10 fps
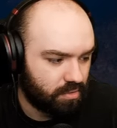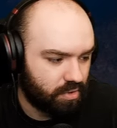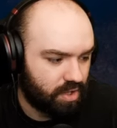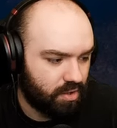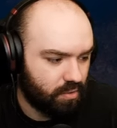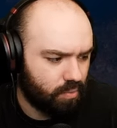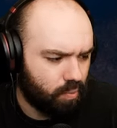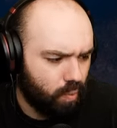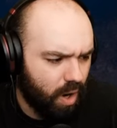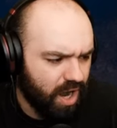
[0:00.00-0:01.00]
You heal
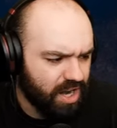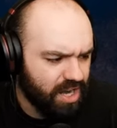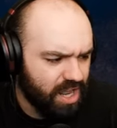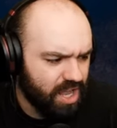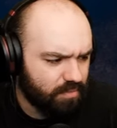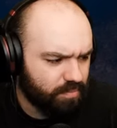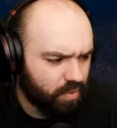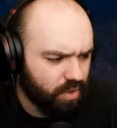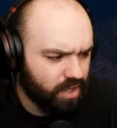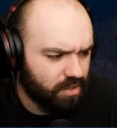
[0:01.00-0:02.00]
one hit
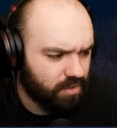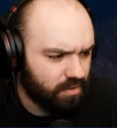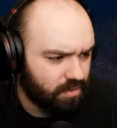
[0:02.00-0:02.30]
point?